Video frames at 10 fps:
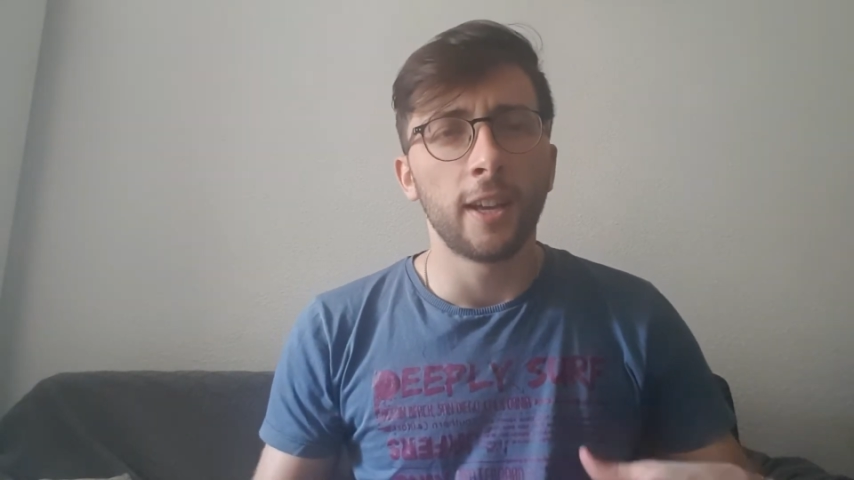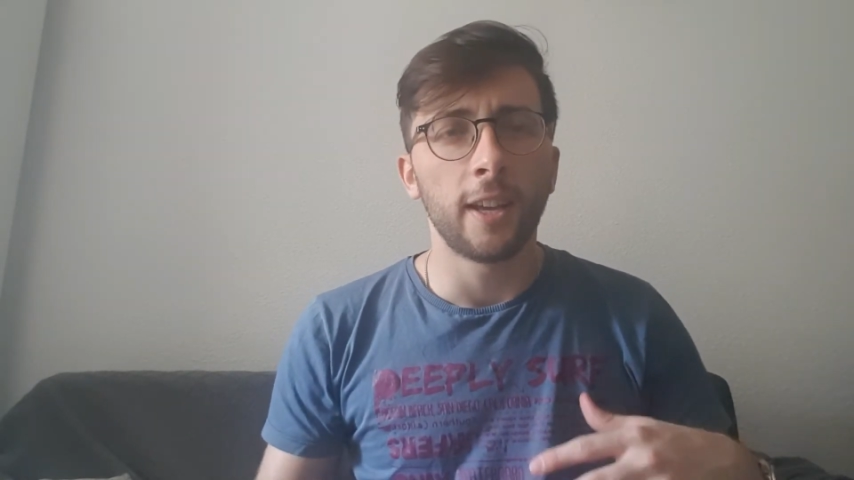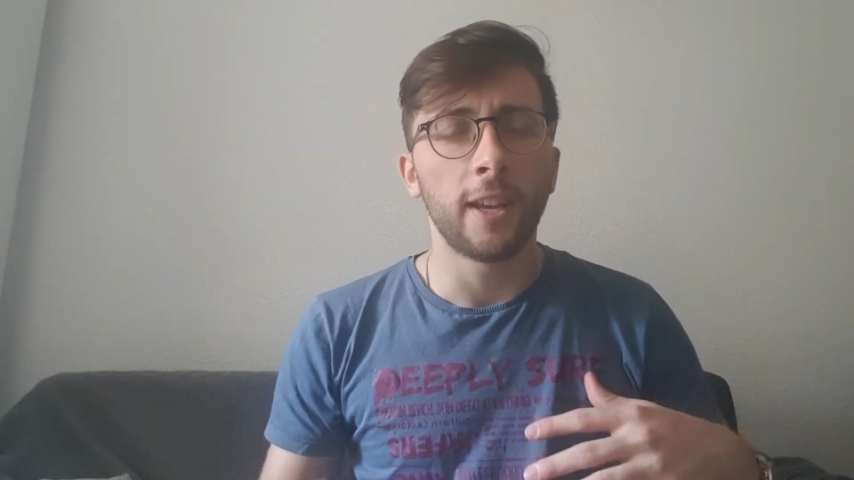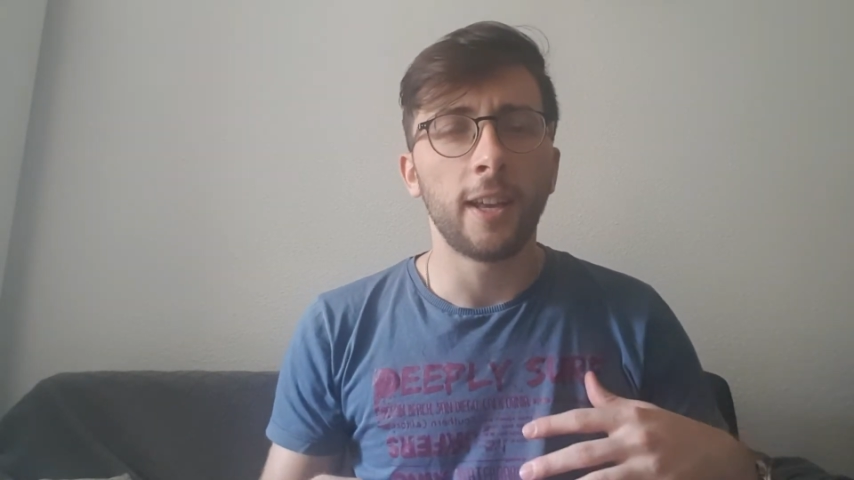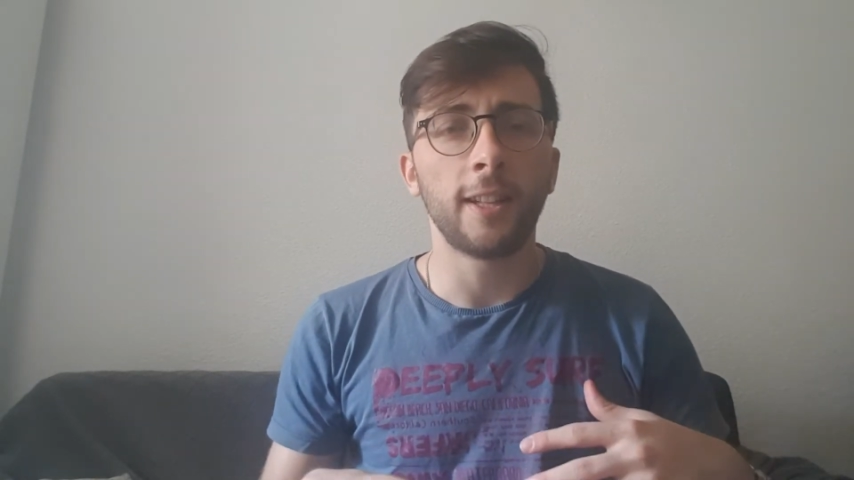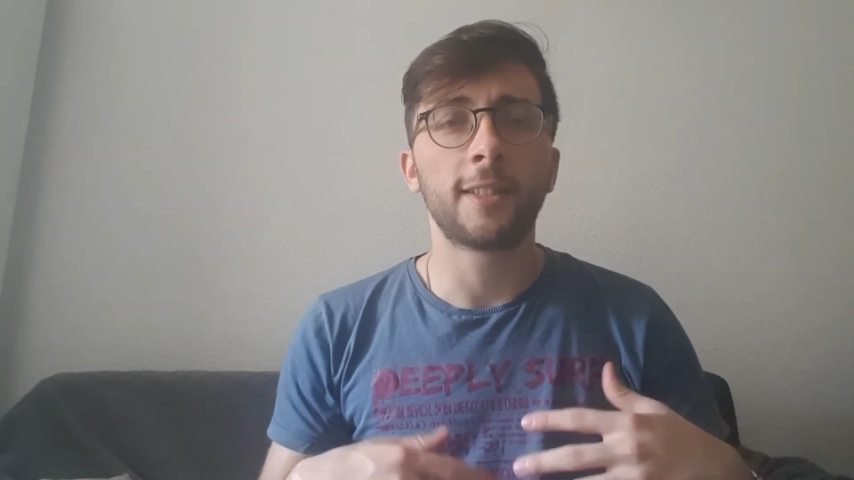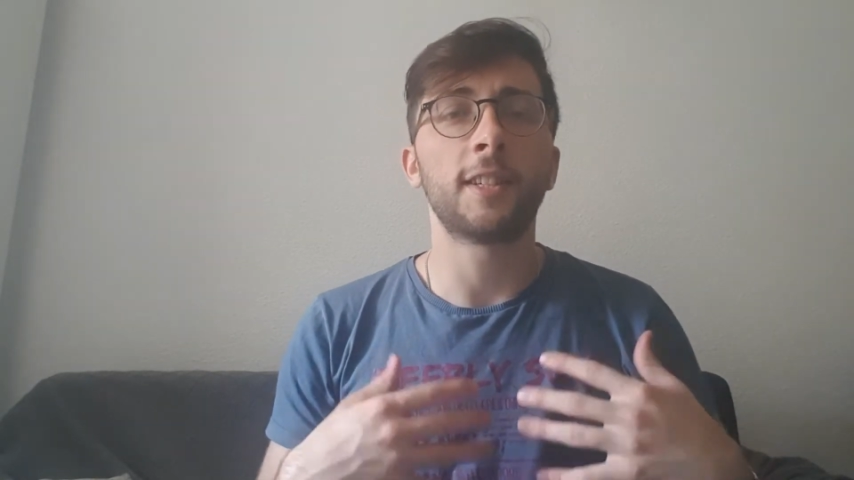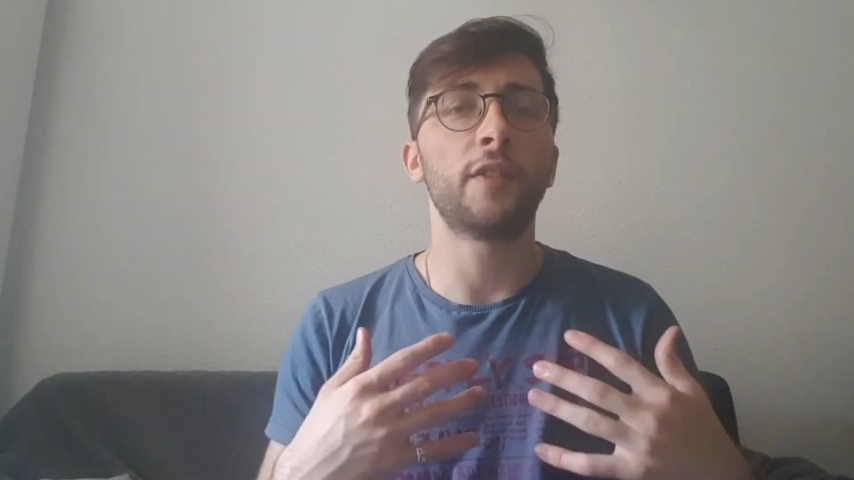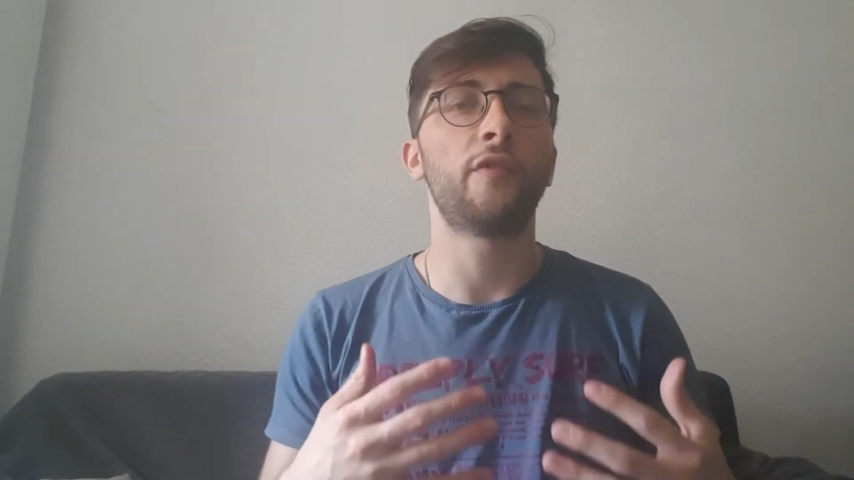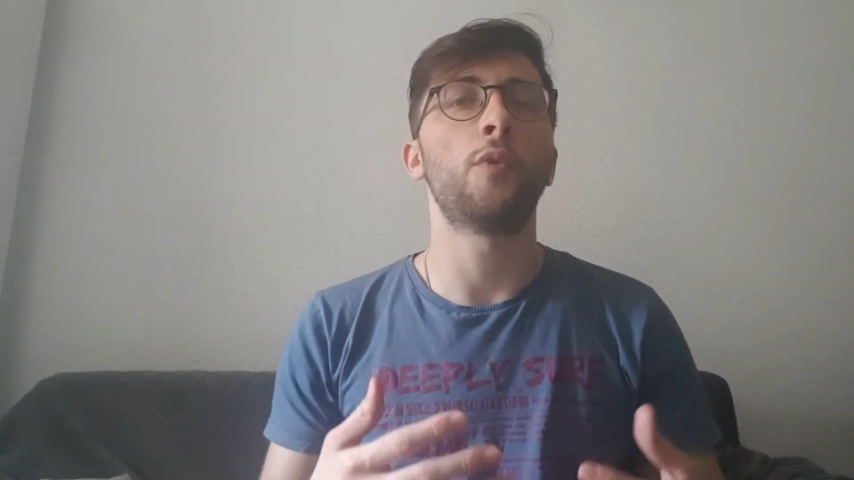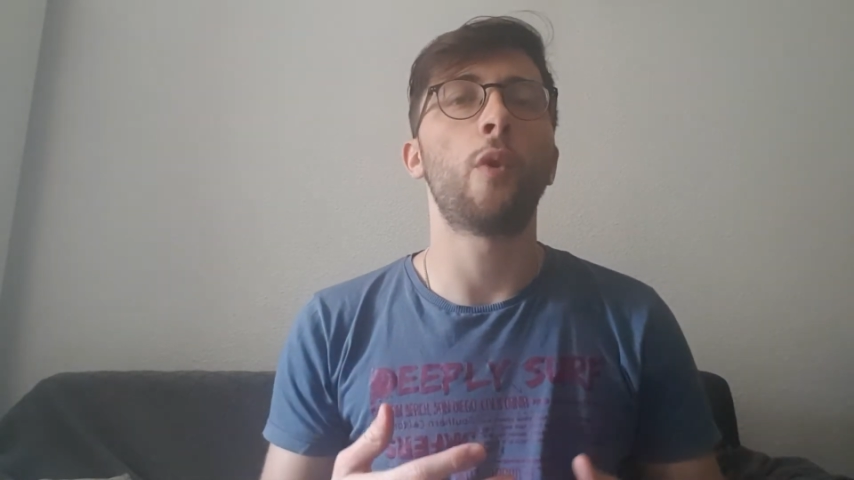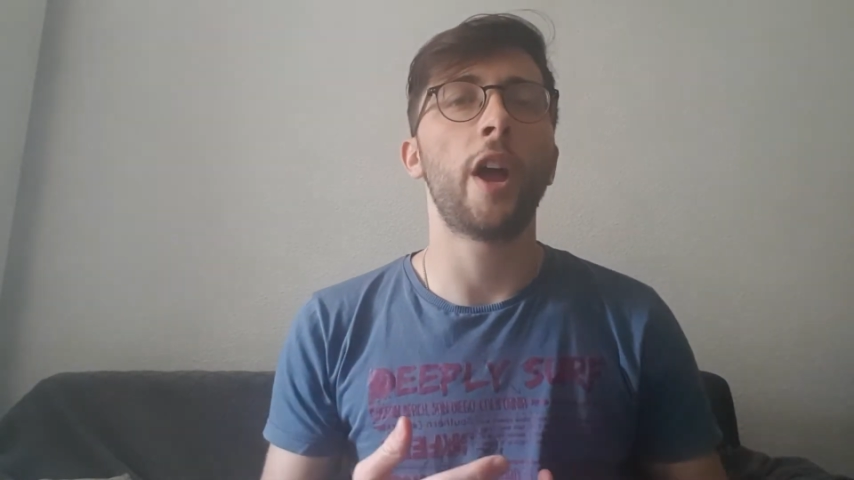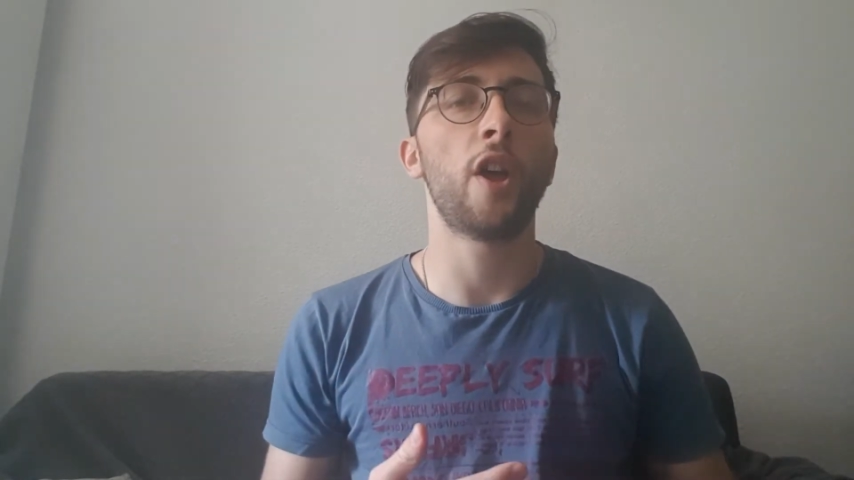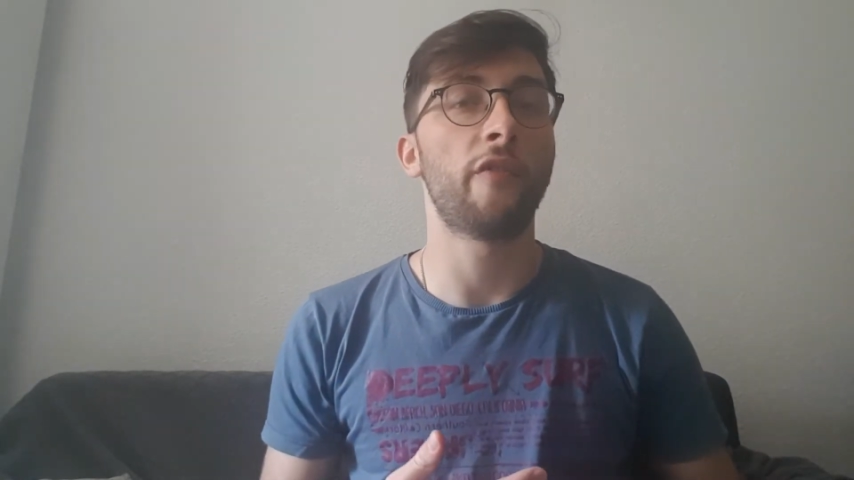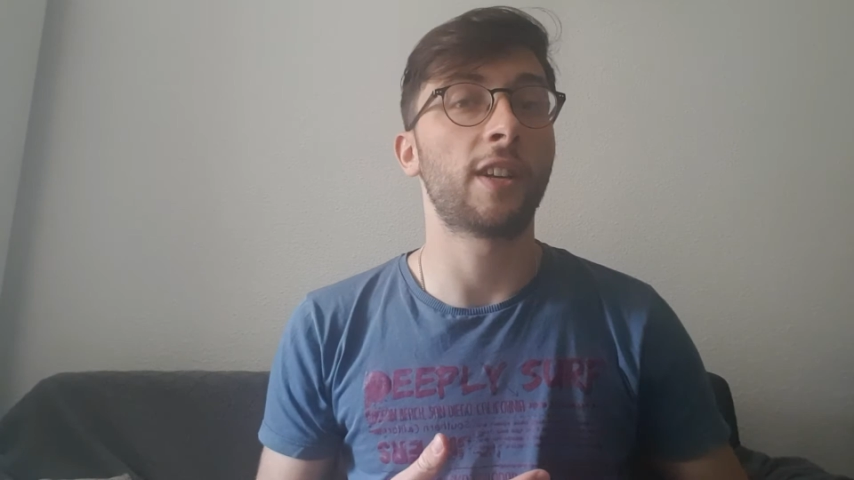it's a different way of